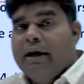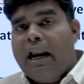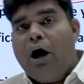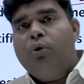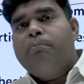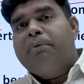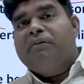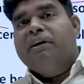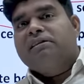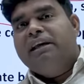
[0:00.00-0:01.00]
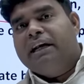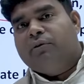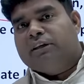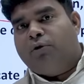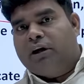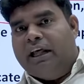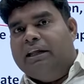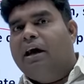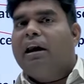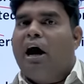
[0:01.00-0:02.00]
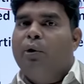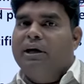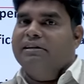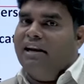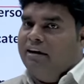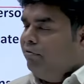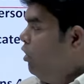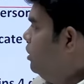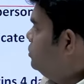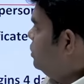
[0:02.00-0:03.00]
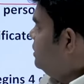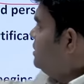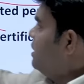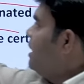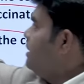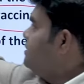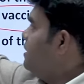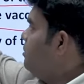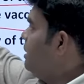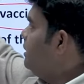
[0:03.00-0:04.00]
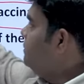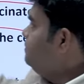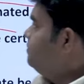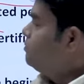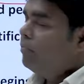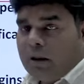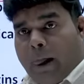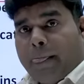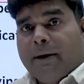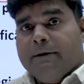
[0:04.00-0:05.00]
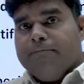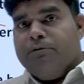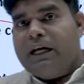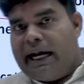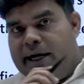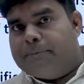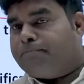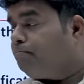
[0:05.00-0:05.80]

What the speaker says: Now, previously it was for 10 year, now it is lifelong. So this is correct statement. Second,